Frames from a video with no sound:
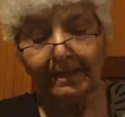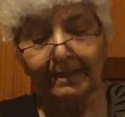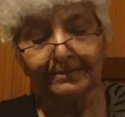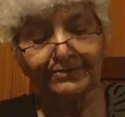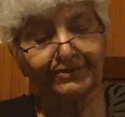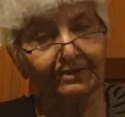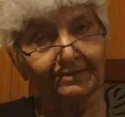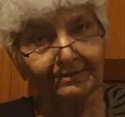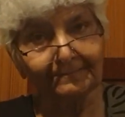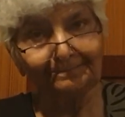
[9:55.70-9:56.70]
And
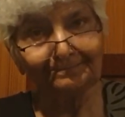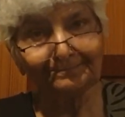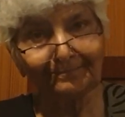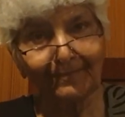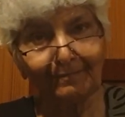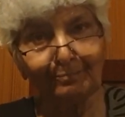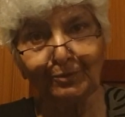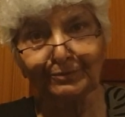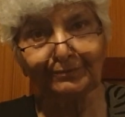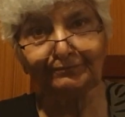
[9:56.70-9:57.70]
children
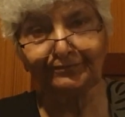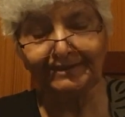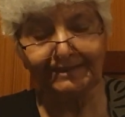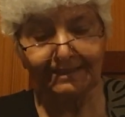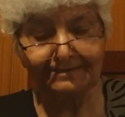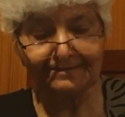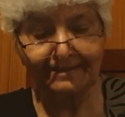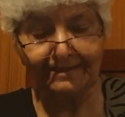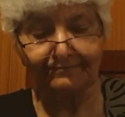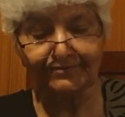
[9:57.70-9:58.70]
both free and
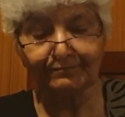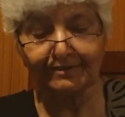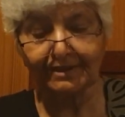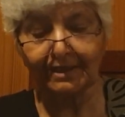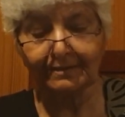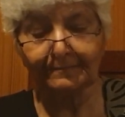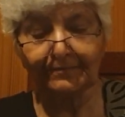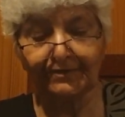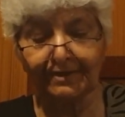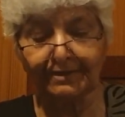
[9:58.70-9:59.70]
slaves were
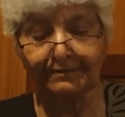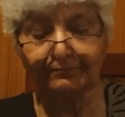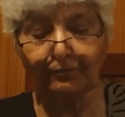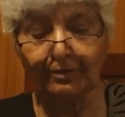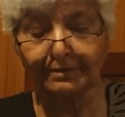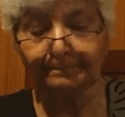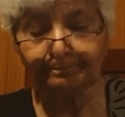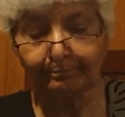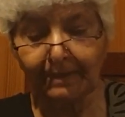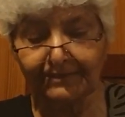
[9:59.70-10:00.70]
cared for
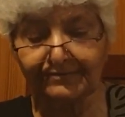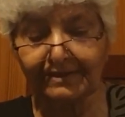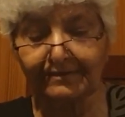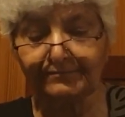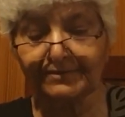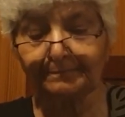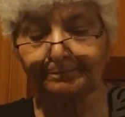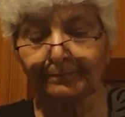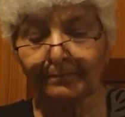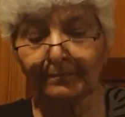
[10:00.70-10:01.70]
by slaves,
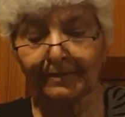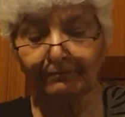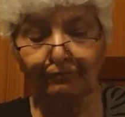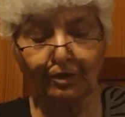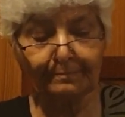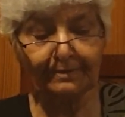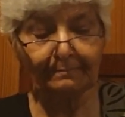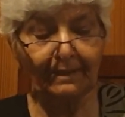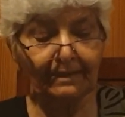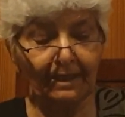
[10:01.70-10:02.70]
the former by